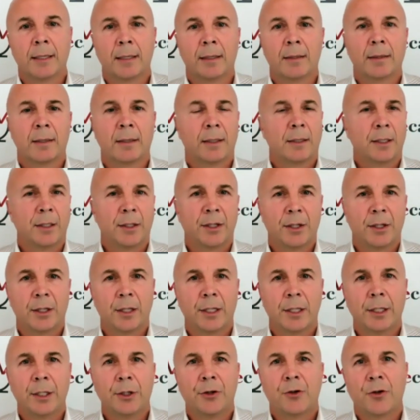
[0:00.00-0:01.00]
And do you see
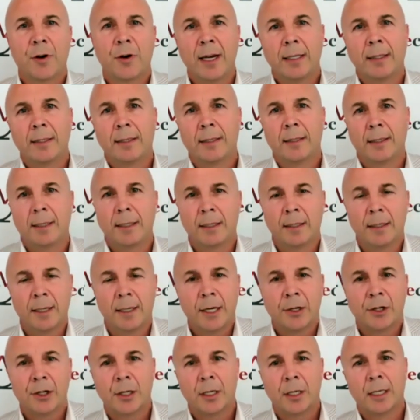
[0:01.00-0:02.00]
any trends
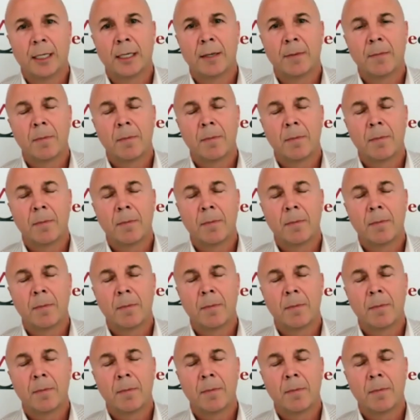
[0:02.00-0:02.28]
internationally?